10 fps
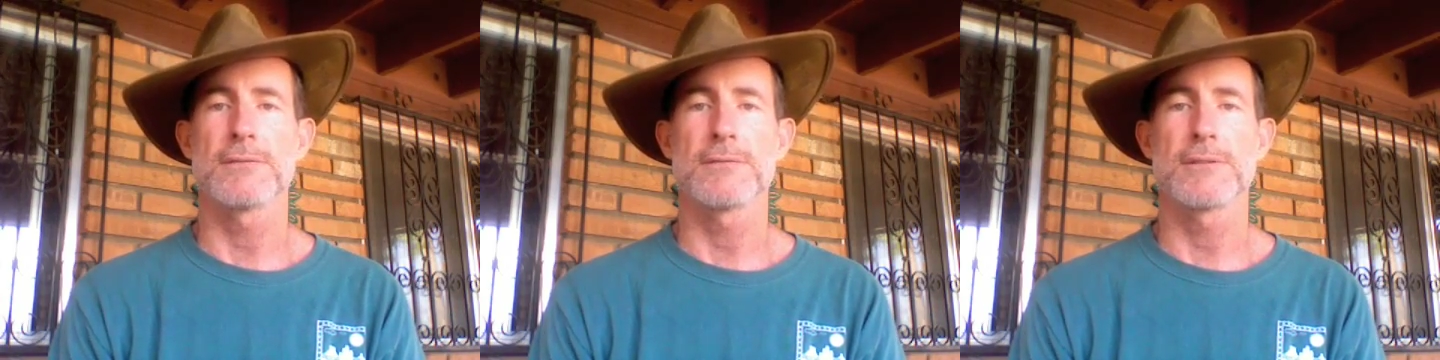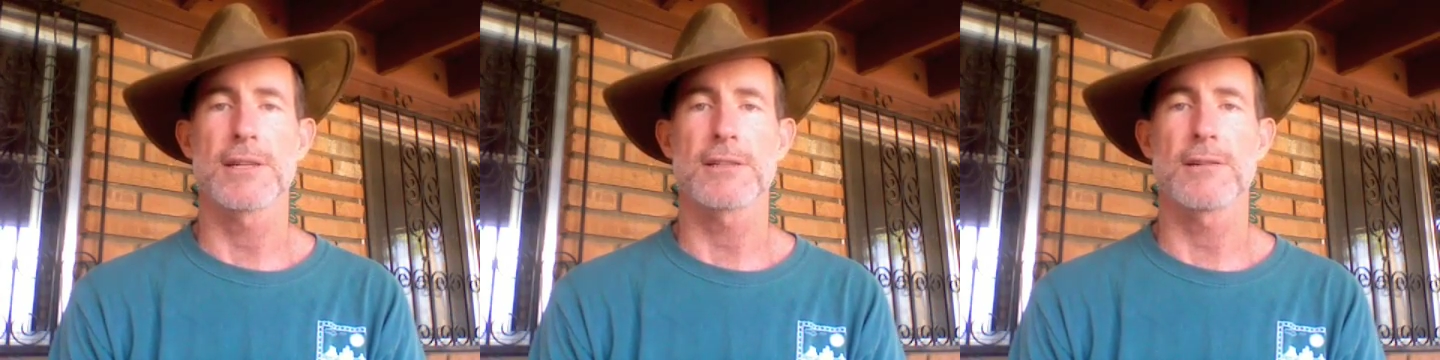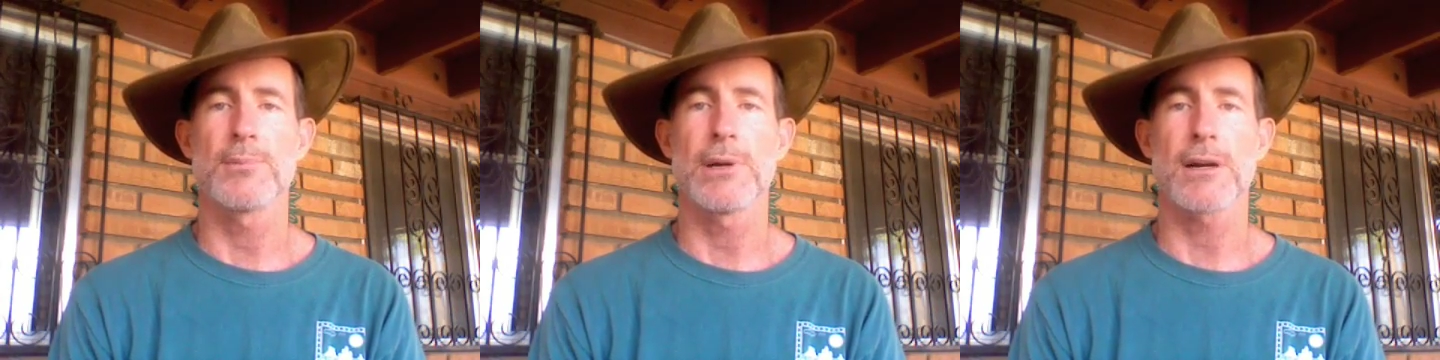
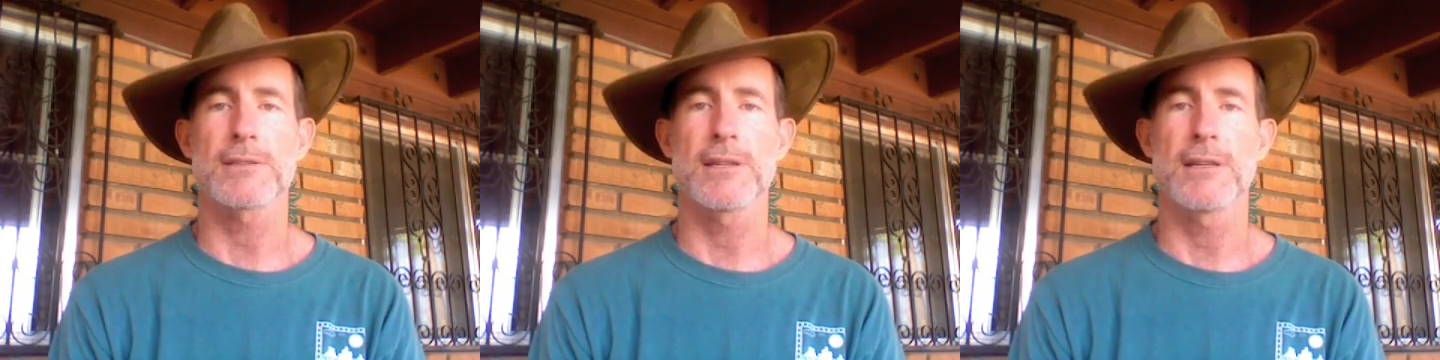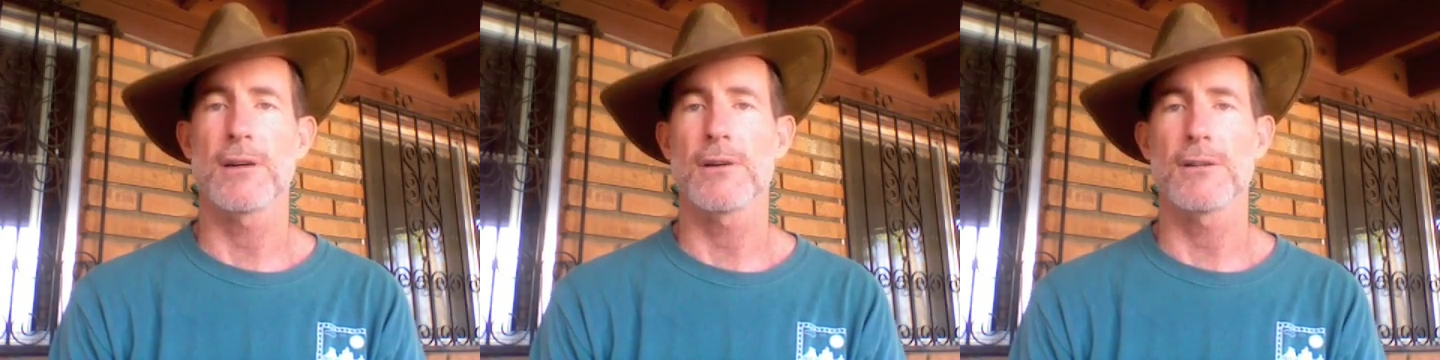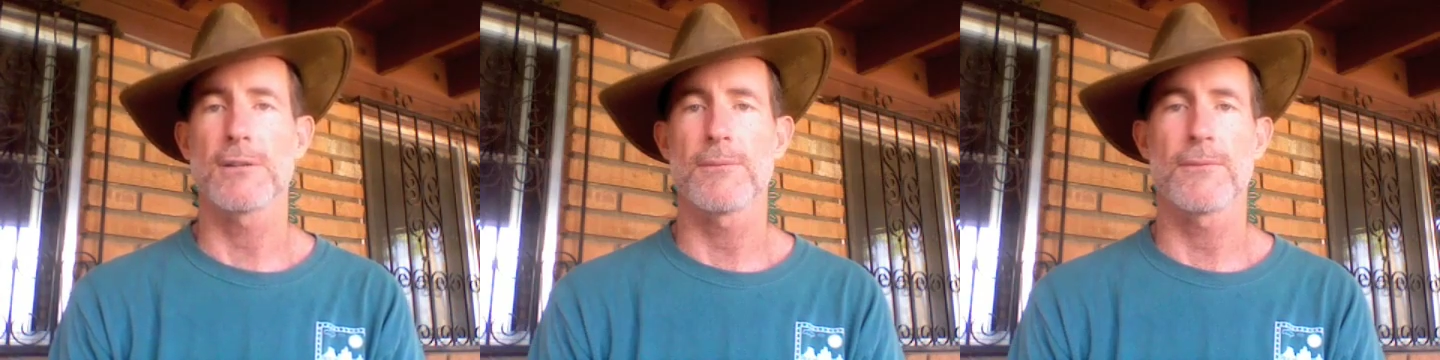600 bucks and all
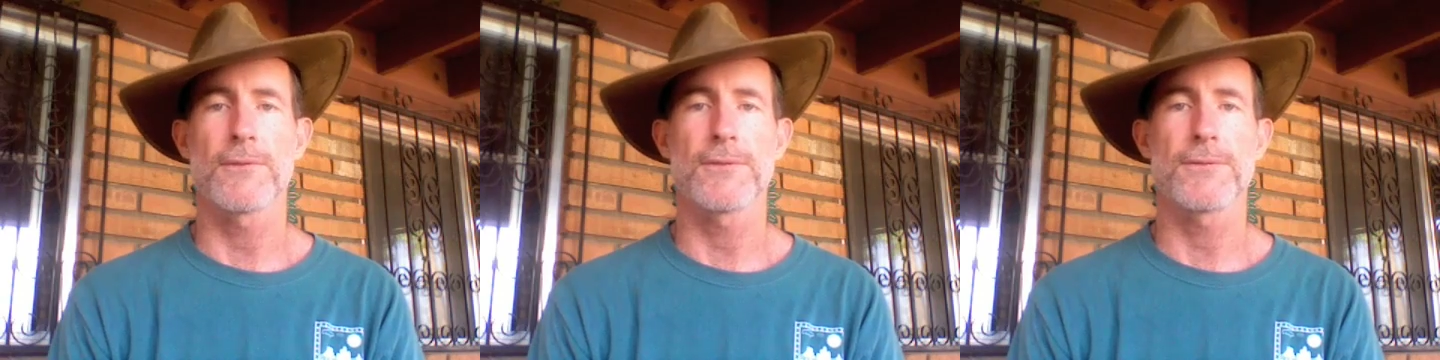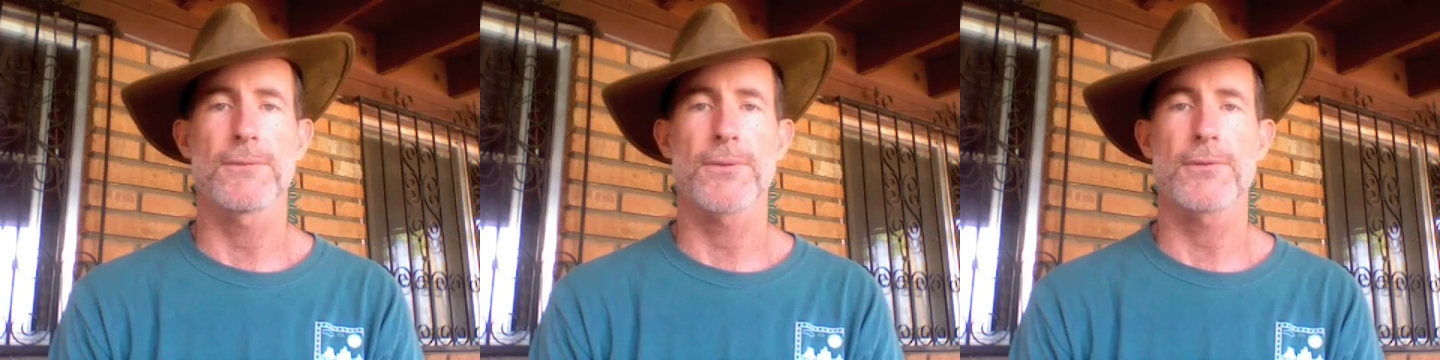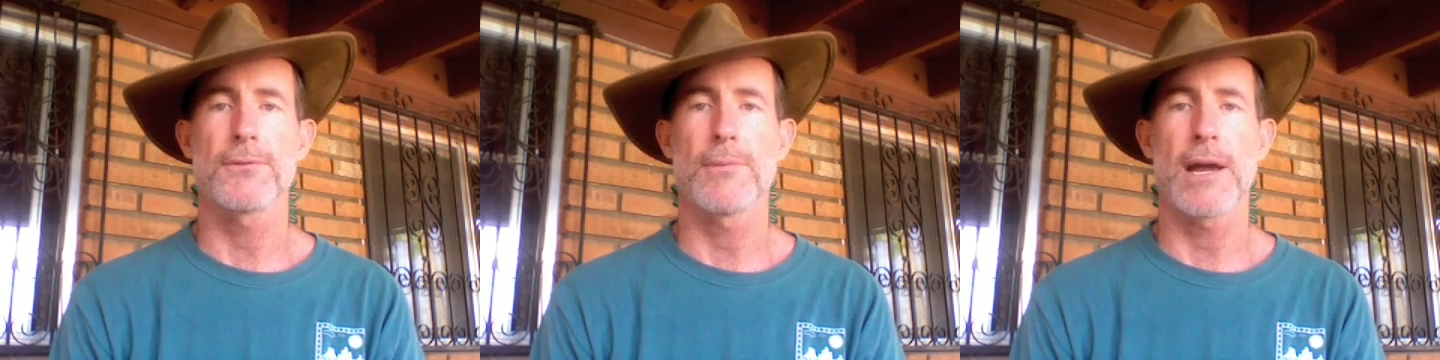of them
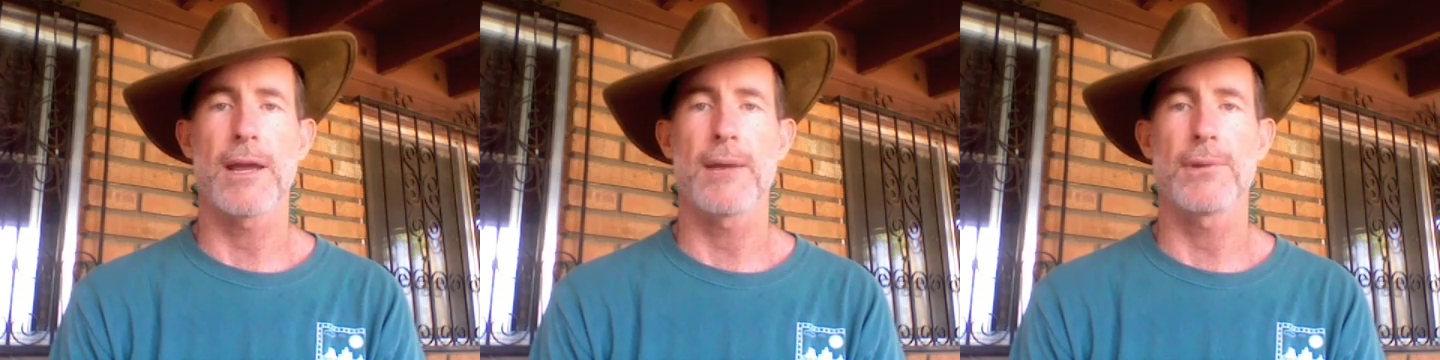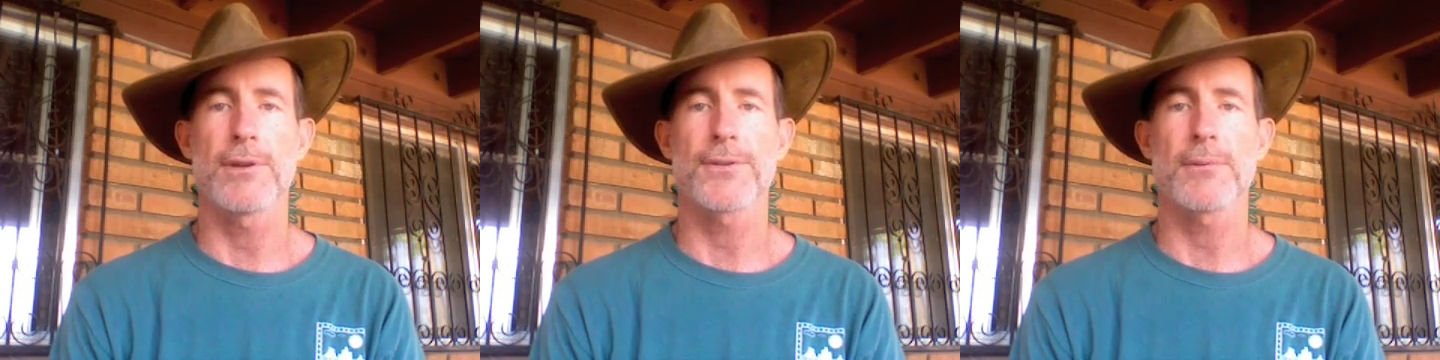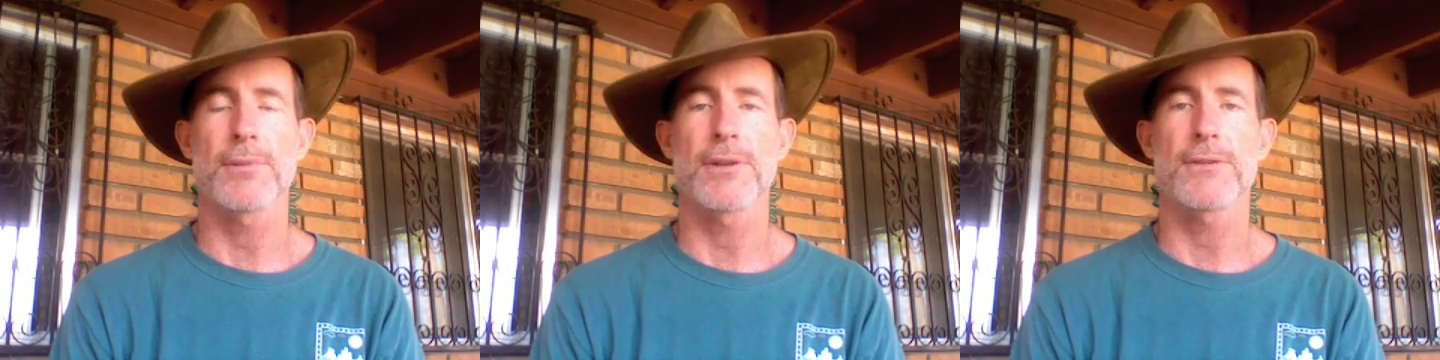through Miami or
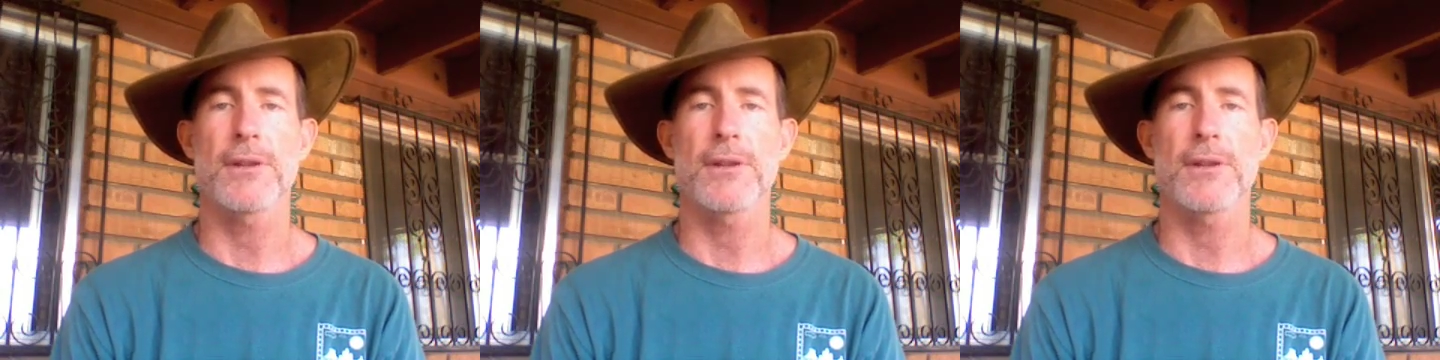someplace.